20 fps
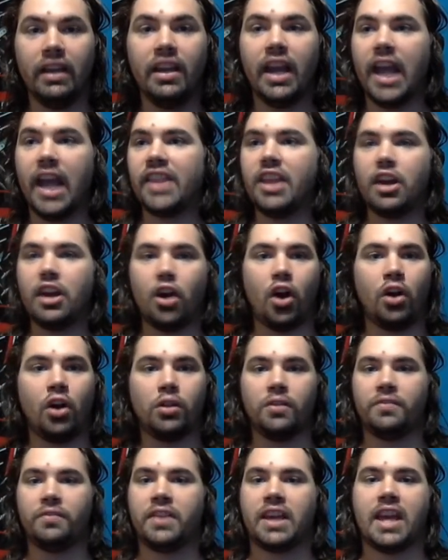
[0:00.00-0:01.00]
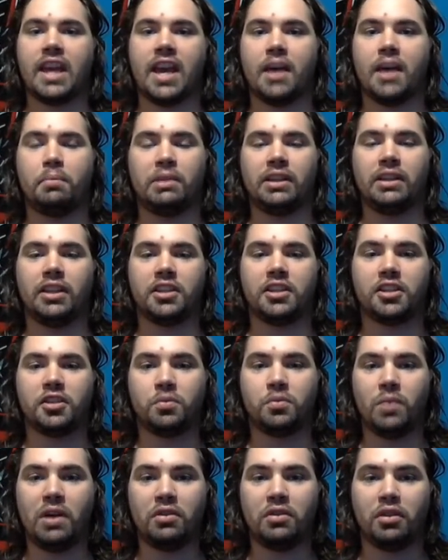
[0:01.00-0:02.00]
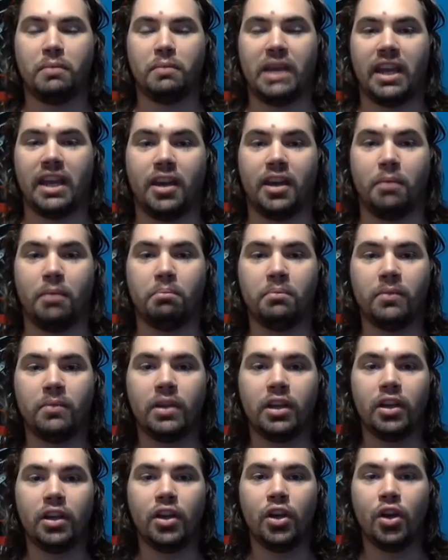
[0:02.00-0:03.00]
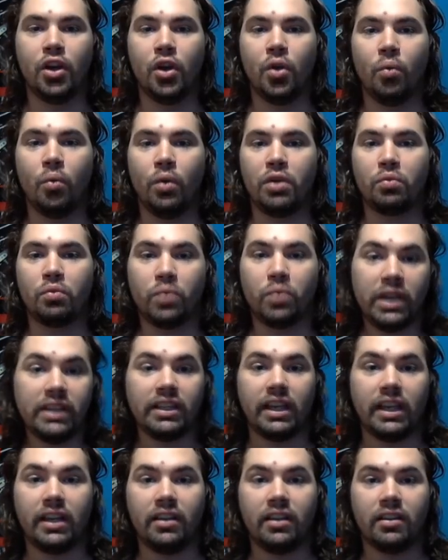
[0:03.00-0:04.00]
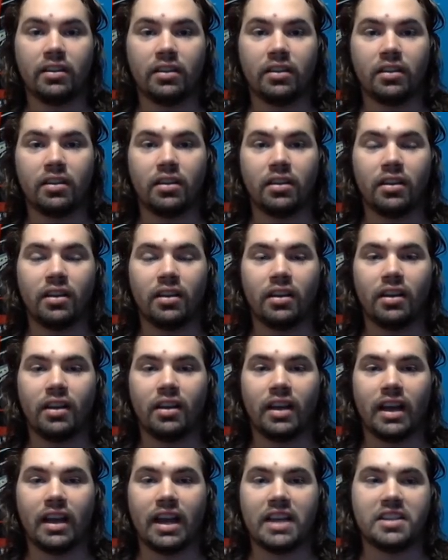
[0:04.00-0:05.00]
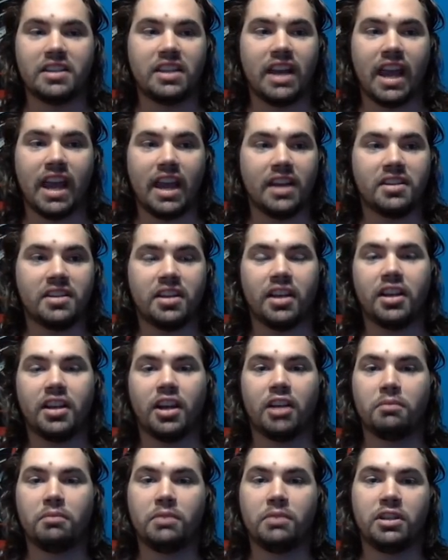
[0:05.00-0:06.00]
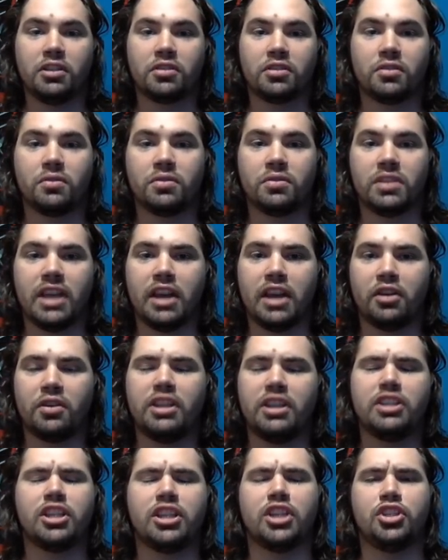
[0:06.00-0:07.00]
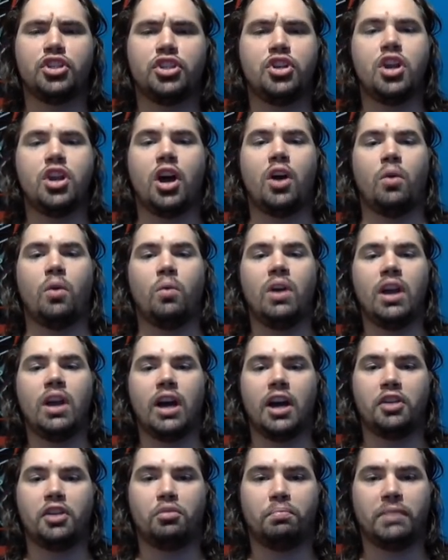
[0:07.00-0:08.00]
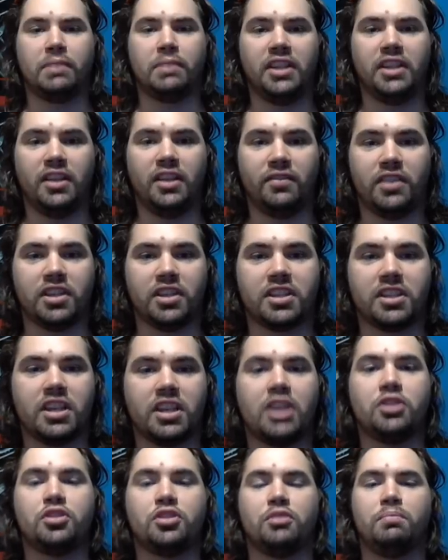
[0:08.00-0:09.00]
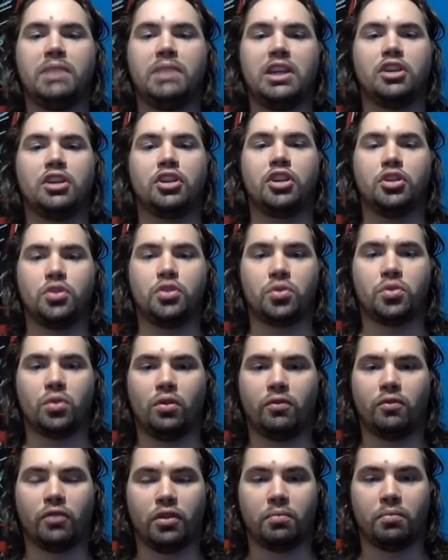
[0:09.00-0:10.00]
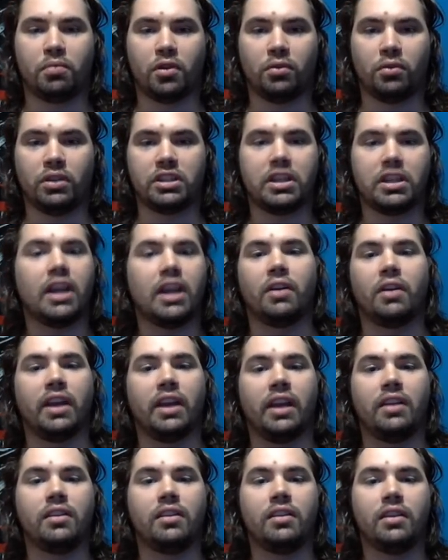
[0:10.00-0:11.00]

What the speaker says: And then all of the capitalists welcoming him, when really, as an anti-communist crusader, he says, no, I don't believe the state should be in control for the proletariat.